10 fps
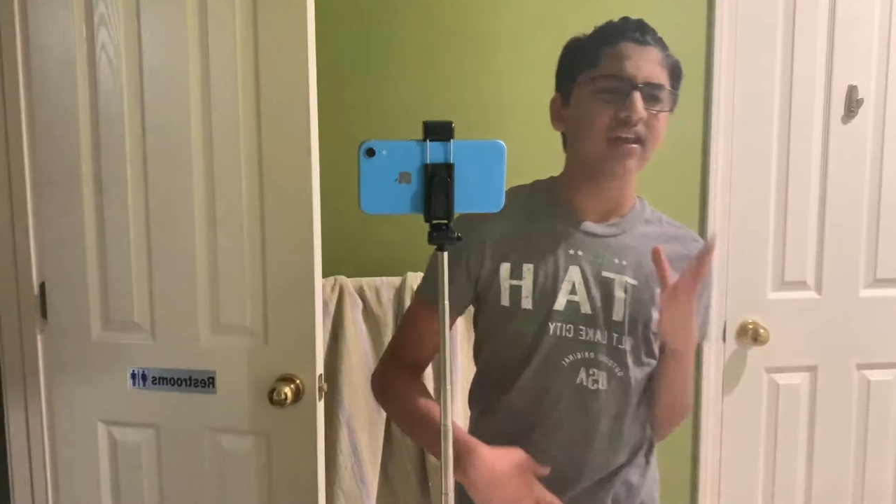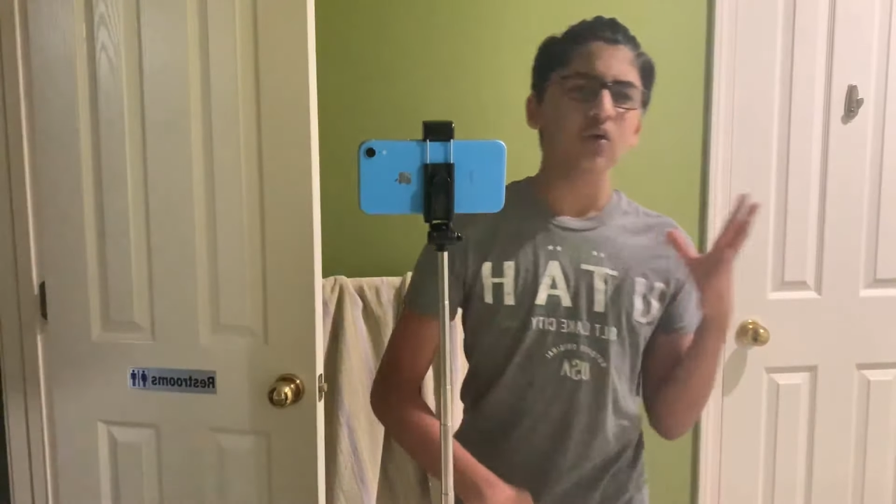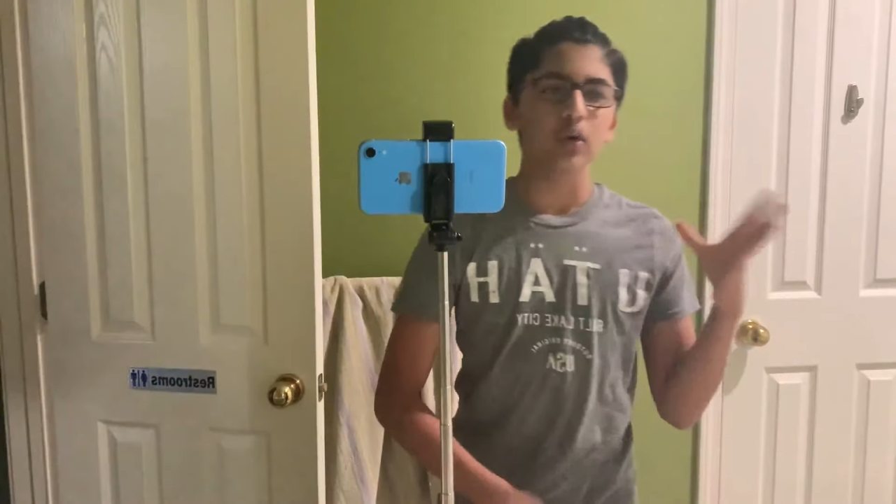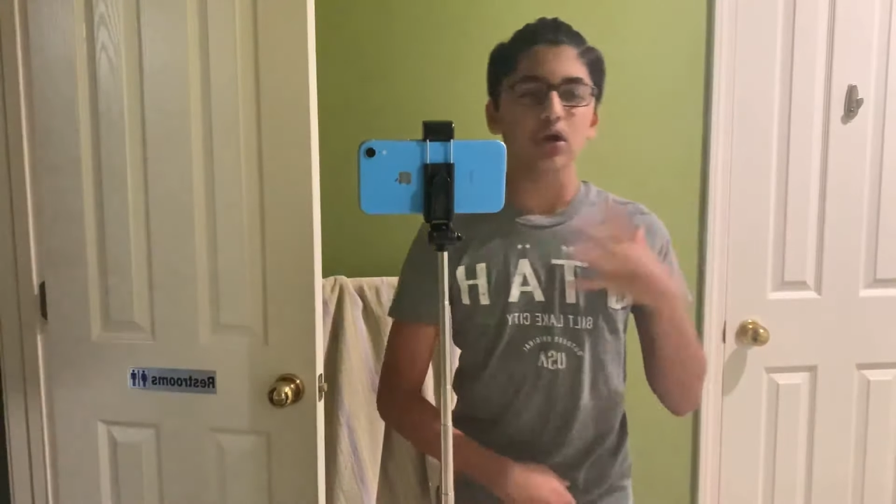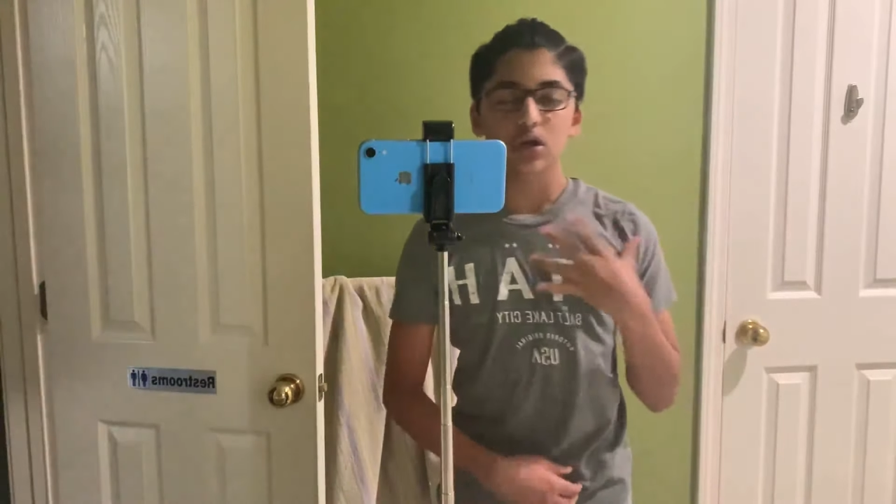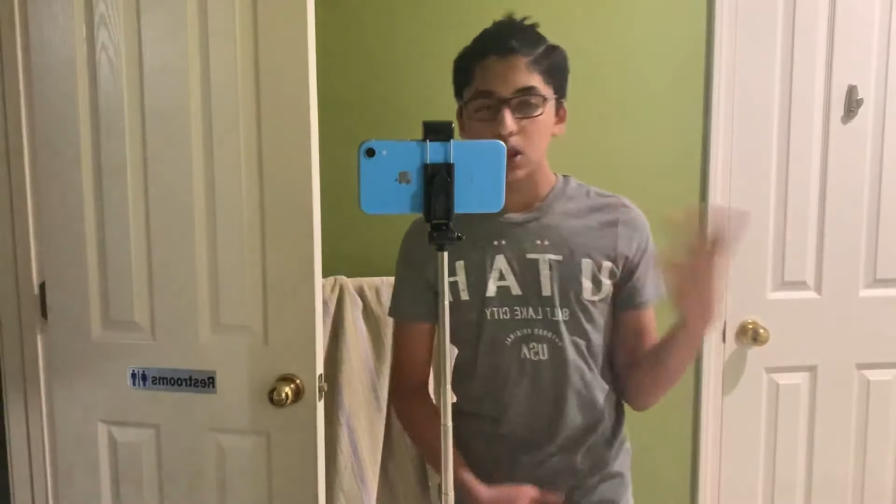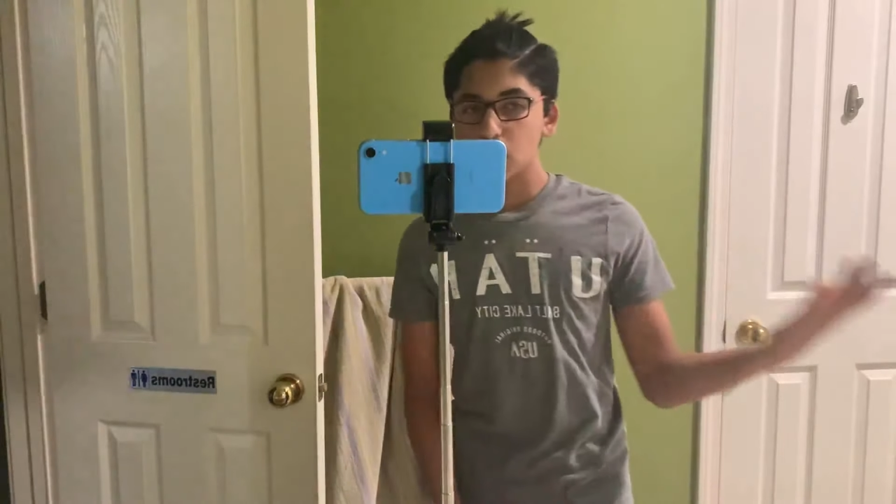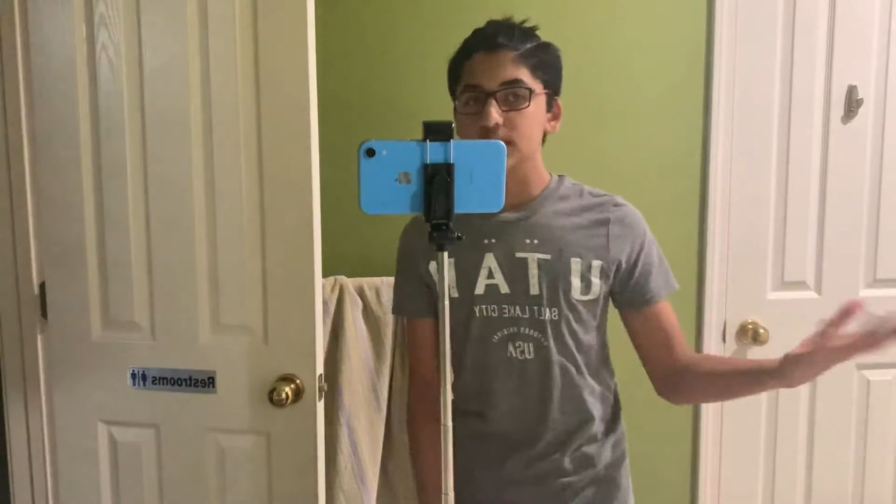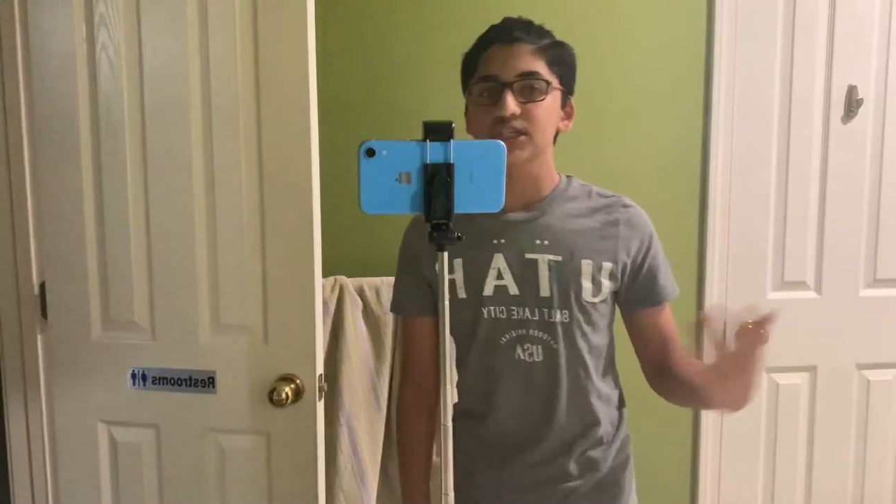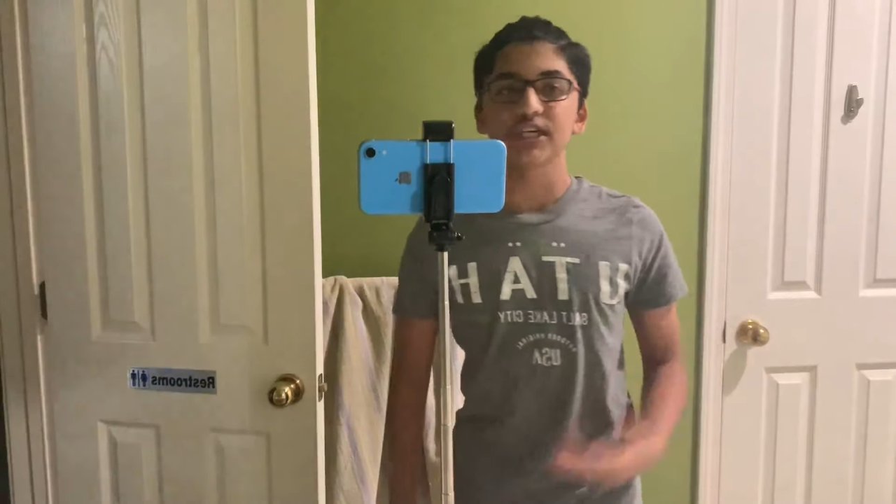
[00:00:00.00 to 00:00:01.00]
any weird
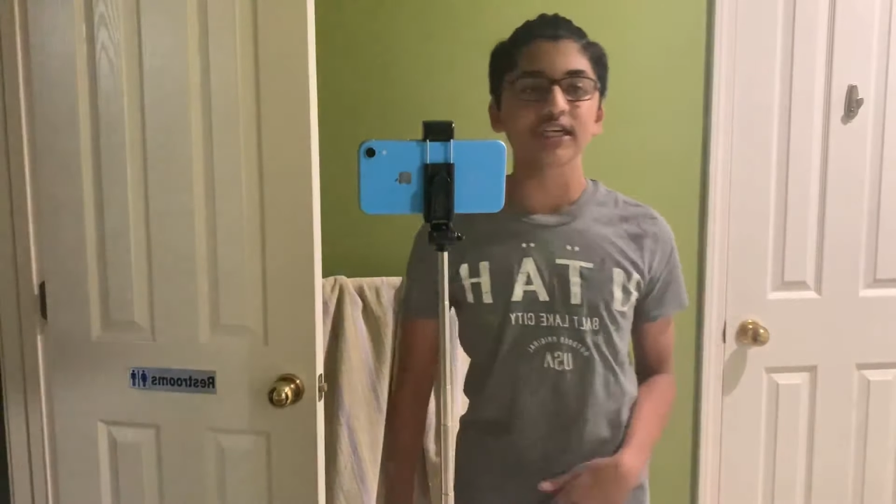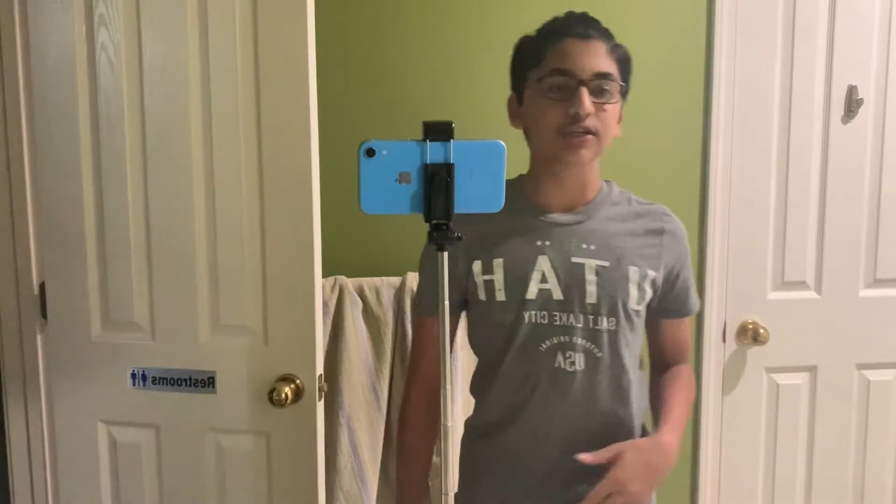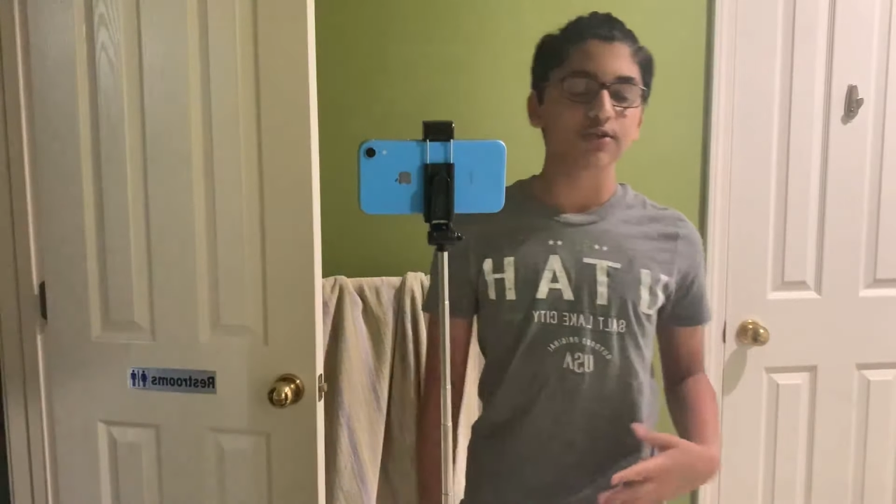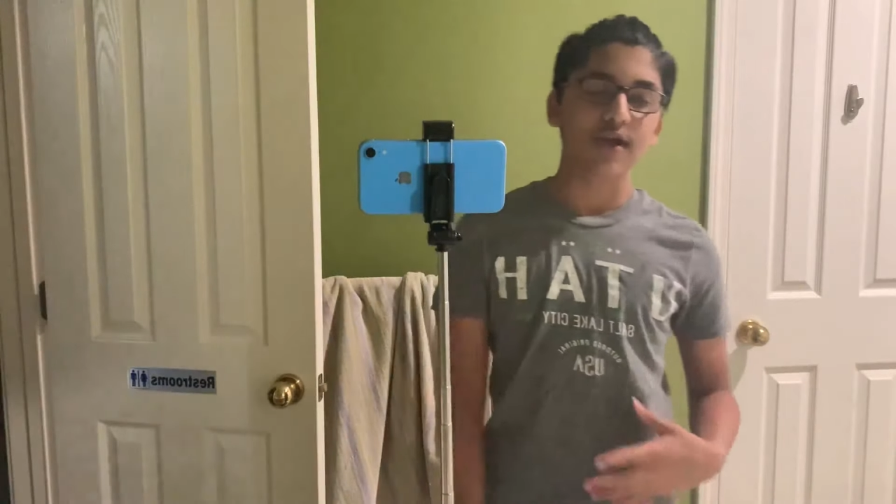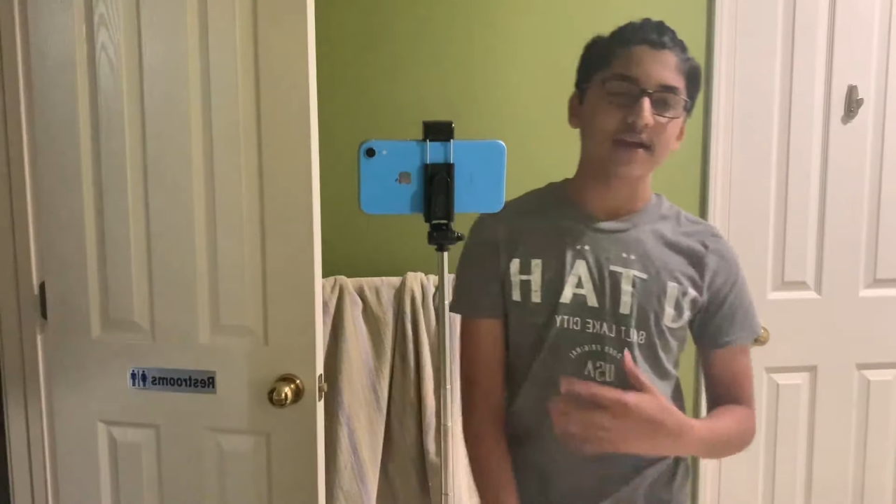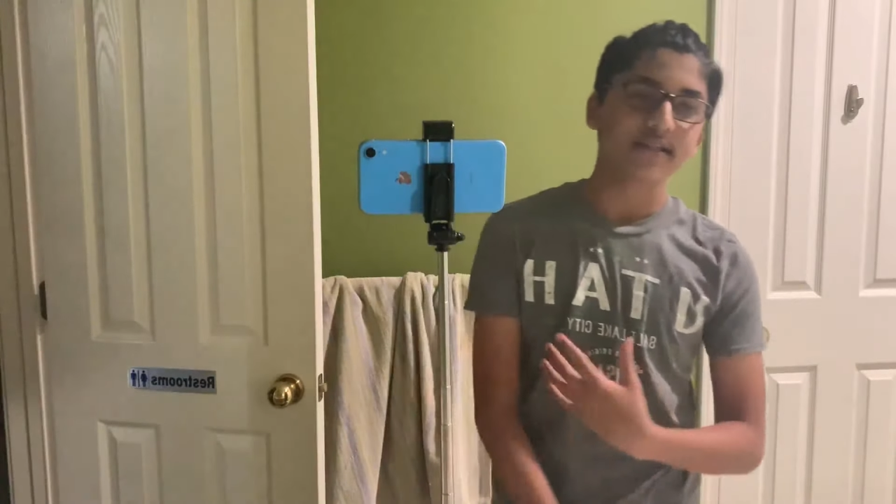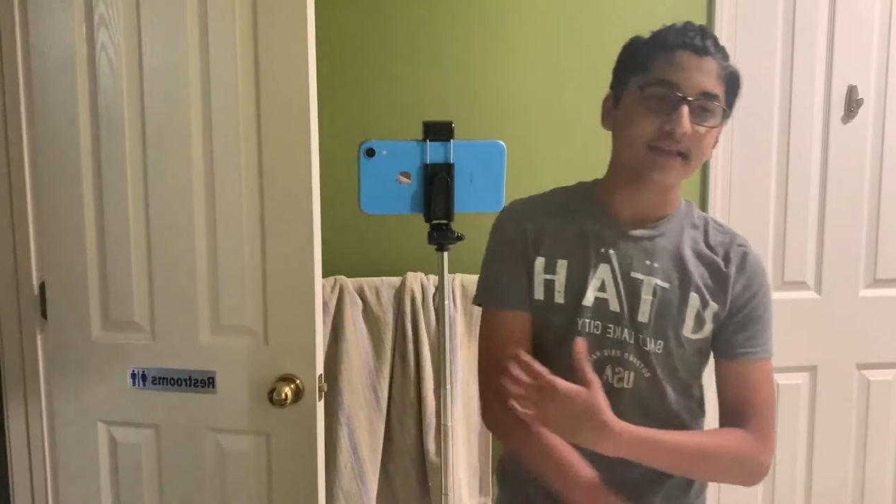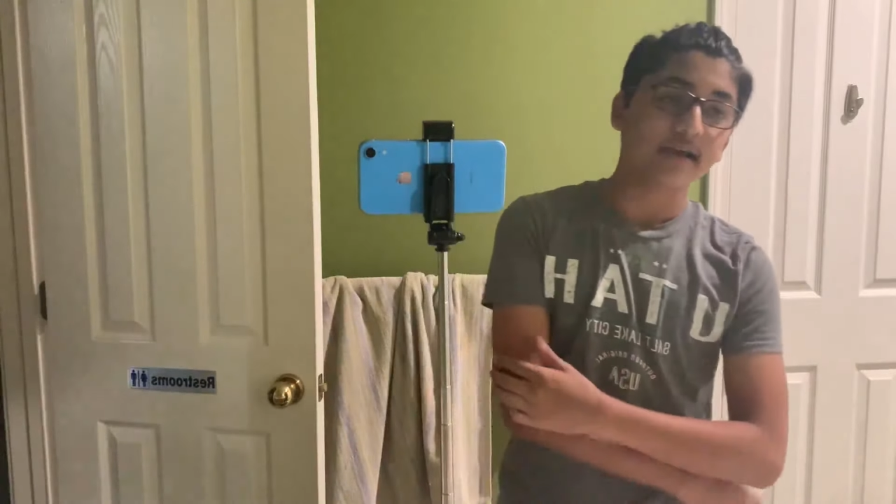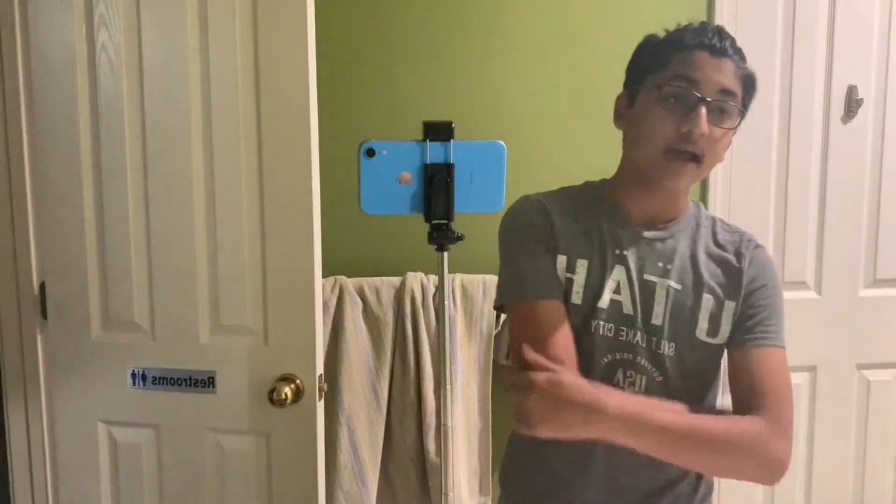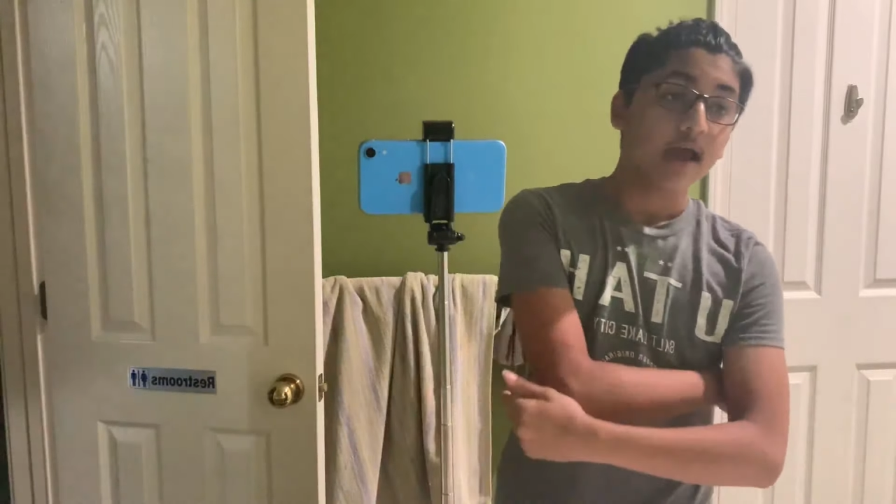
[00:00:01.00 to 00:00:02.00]
clothing changes or
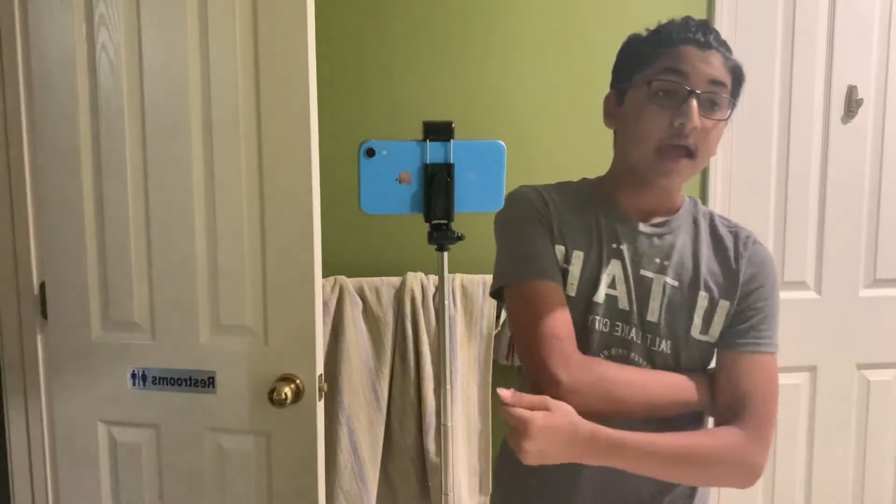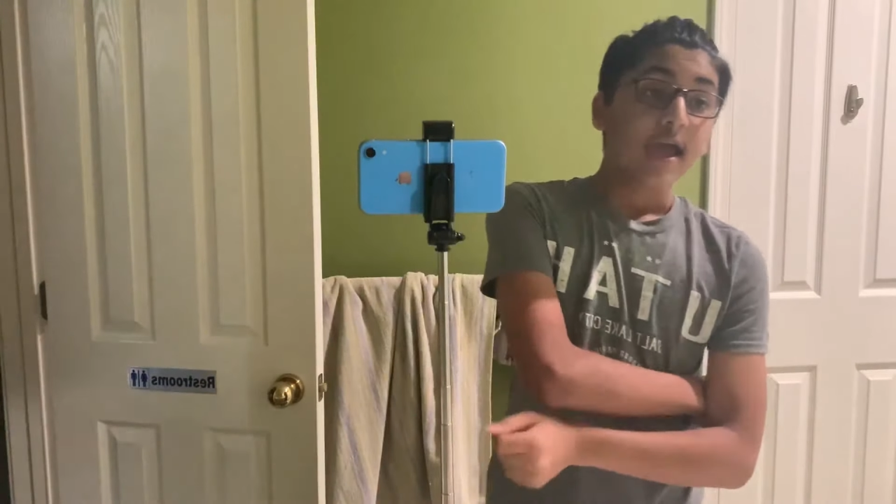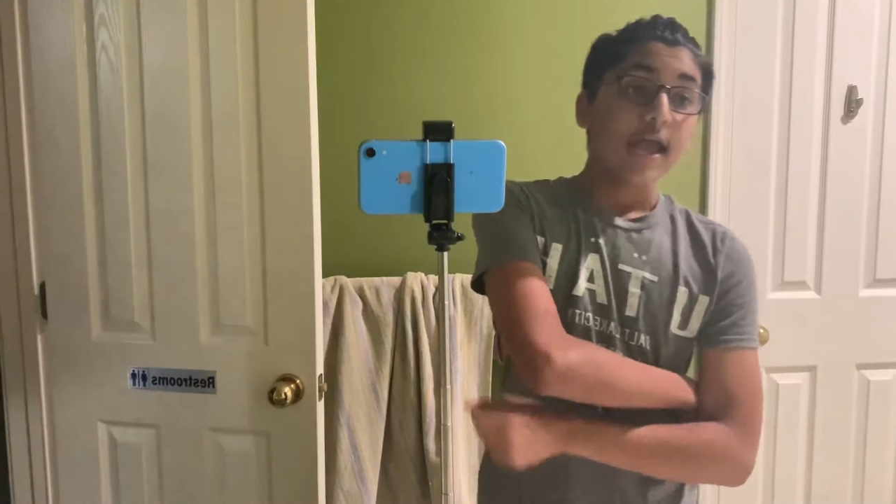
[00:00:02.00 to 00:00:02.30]
anything.